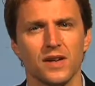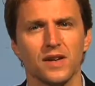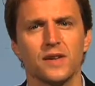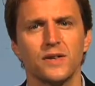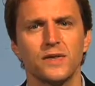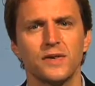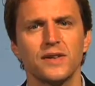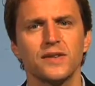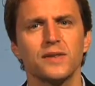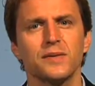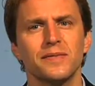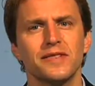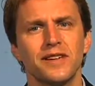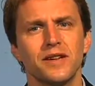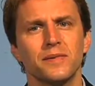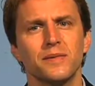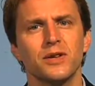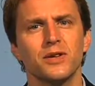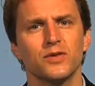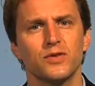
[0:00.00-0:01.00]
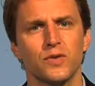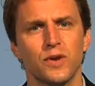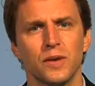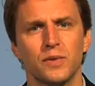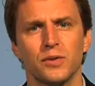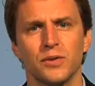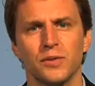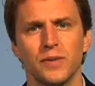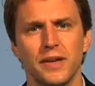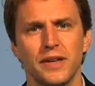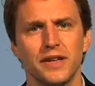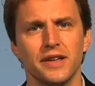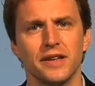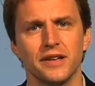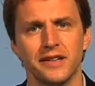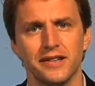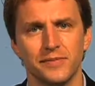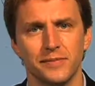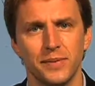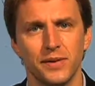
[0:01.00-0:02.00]
victims can be troubled by the
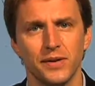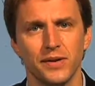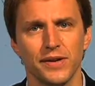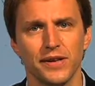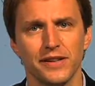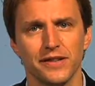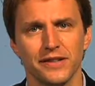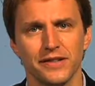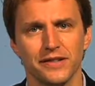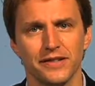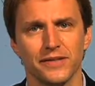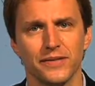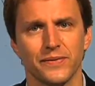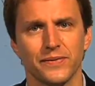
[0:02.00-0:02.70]
experience.